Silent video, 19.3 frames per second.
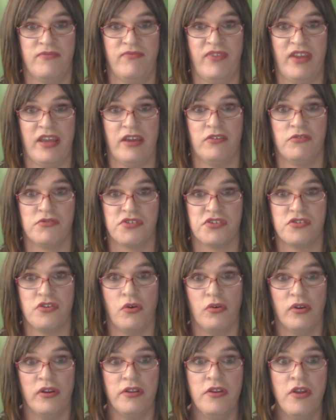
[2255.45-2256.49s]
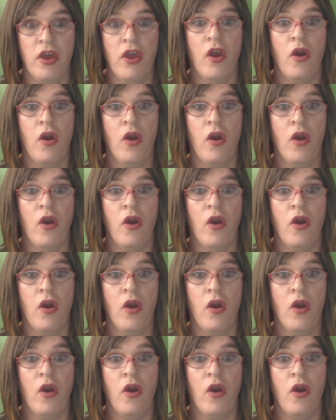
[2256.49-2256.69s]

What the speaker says: vehicles stolen,